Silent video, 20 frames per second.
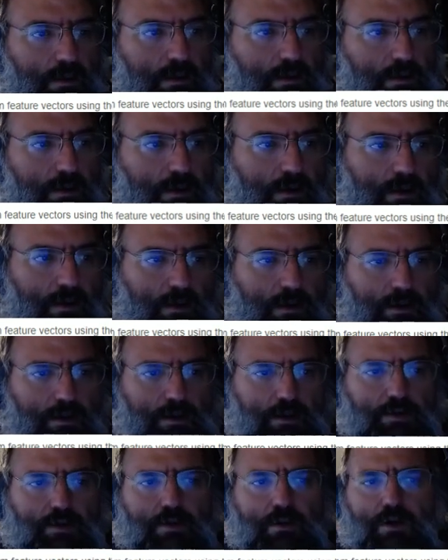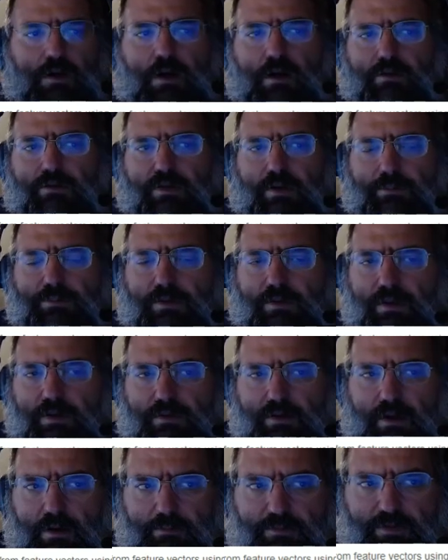Another concept that
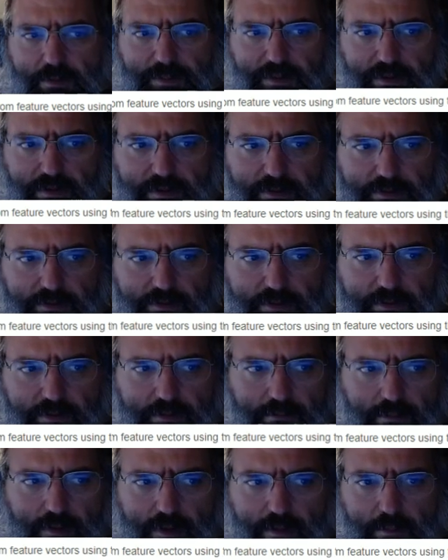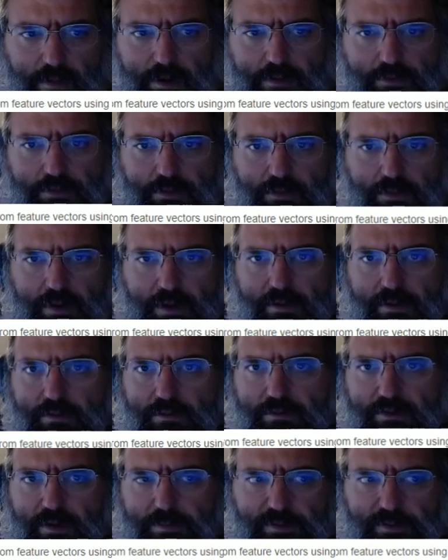comes up in this module and
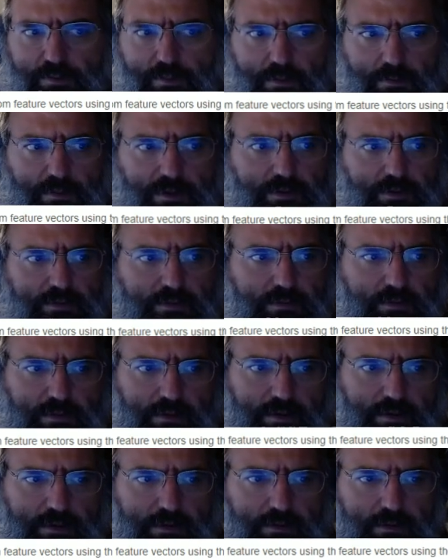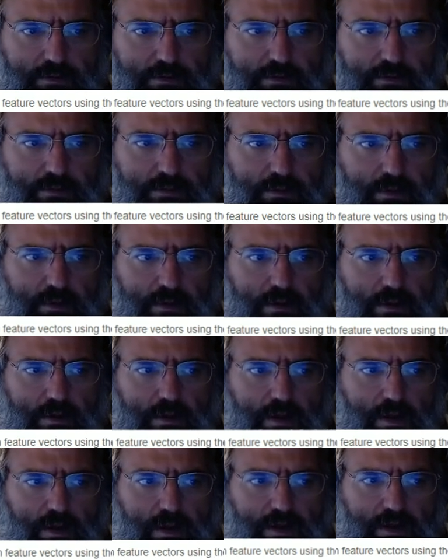subsequent ones is
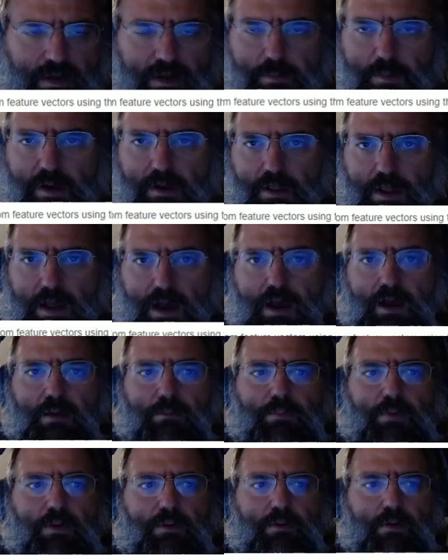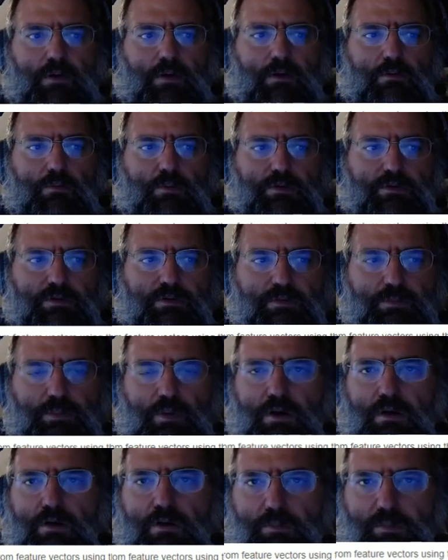MLlib, which is
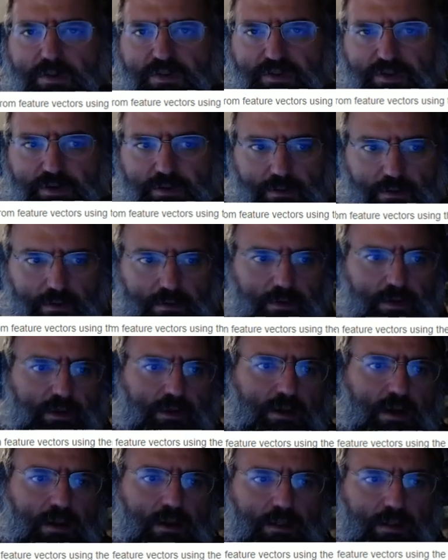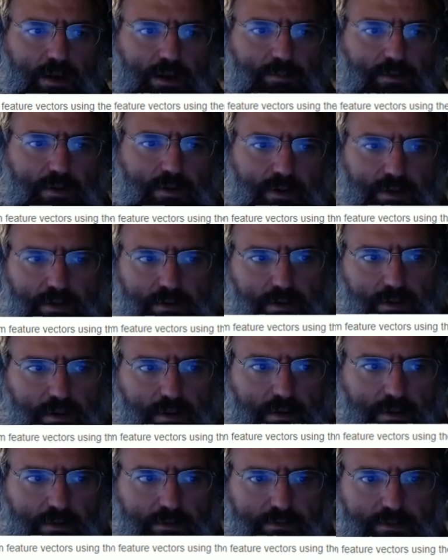Spark Machine Learning Library.
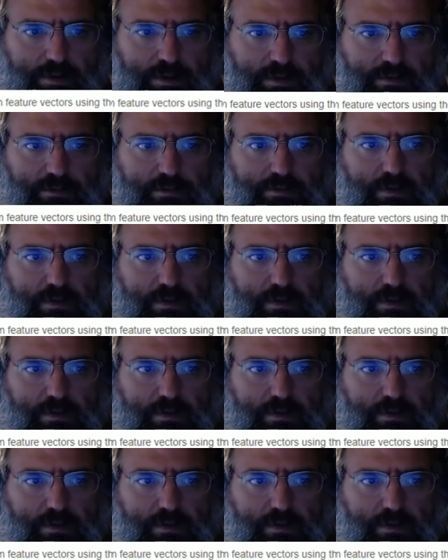So that's